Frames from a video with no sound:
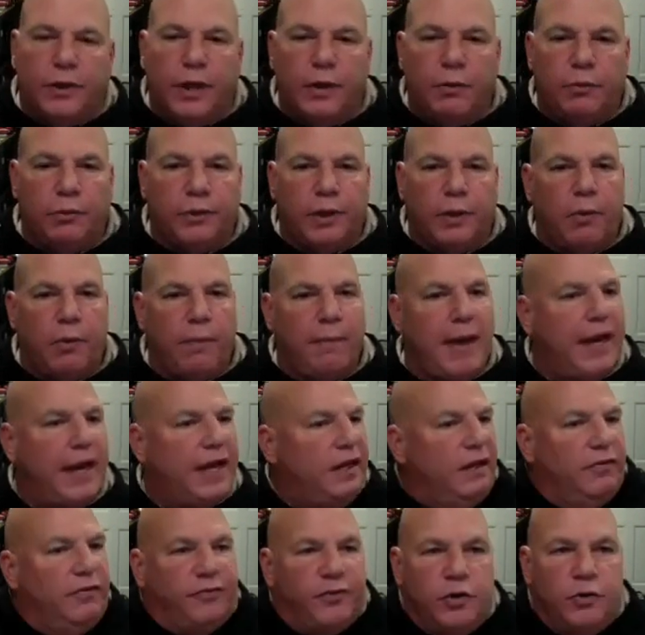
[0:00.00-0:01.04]
they they were
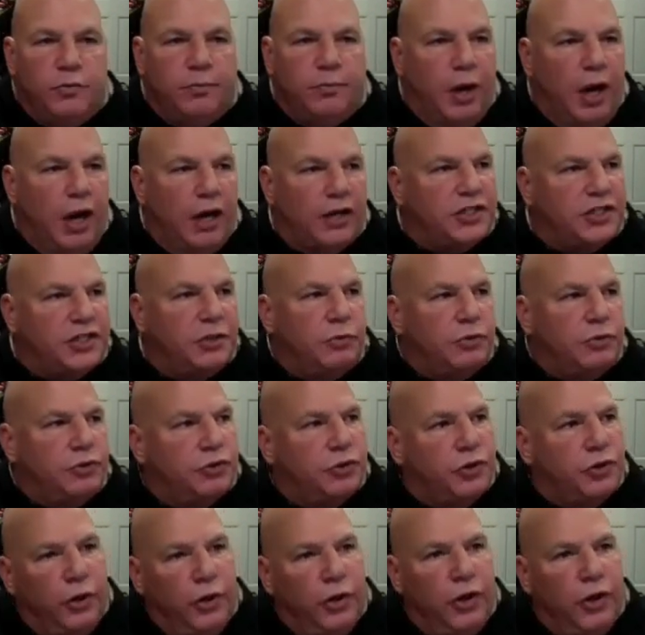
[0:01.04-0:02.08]
making a few bucks. It was
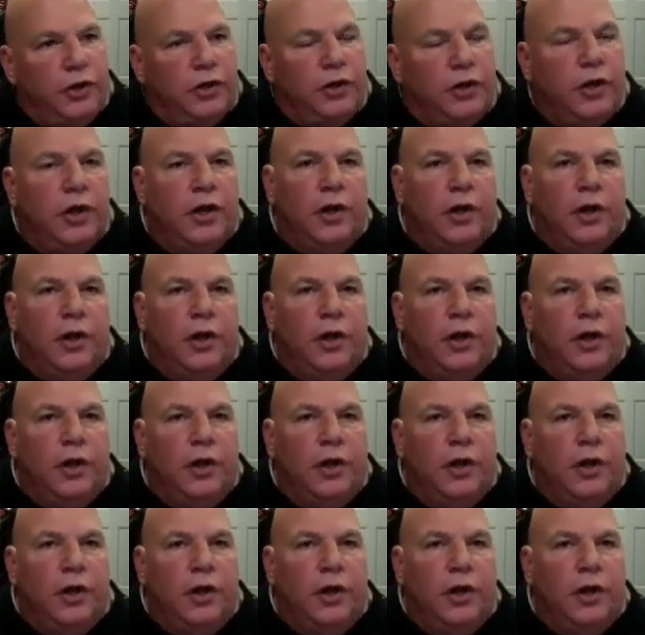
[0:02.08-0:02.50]
yeah. good.